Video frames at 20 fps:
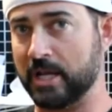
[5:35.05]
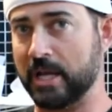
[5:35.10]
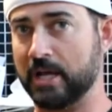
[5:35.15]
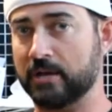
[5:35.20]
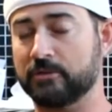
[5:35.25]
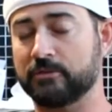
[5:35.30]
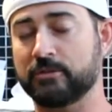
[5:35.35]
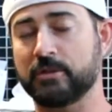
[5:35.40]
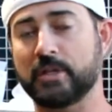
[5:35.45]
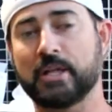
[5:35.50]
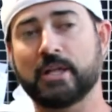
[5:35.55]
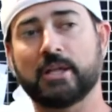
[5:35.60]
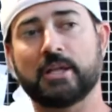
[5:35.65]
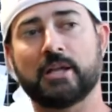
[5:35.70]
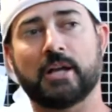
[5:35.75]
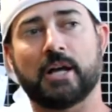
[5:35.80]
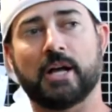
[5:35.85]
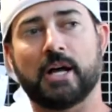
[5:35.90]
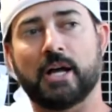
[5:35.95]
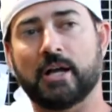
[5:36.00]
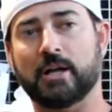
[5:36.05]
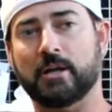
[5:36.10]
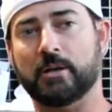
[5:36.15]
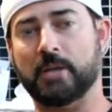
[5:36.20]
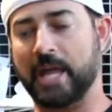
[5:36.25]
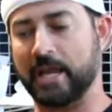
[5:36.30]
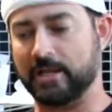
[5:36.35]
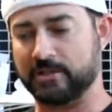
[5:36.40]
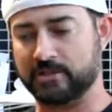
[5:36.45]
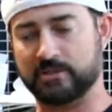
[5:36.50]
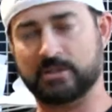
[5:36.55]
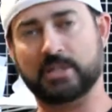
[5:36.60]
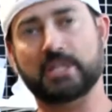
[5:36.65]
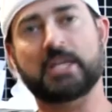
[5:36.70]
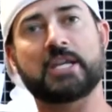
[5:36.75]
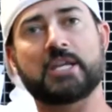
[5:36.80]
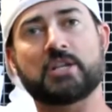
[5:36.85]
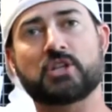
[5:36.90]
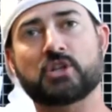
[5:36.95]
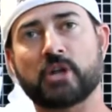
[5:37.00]
out of, acts as a
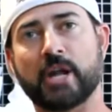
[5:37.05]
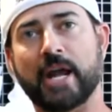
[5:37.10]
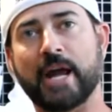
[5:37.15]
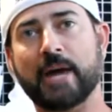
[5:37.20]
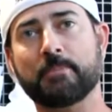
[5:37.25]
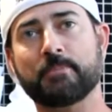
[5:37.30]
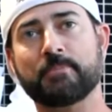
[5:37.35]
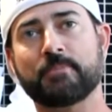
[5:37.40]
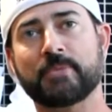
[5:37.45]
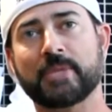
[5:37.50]
heat trap.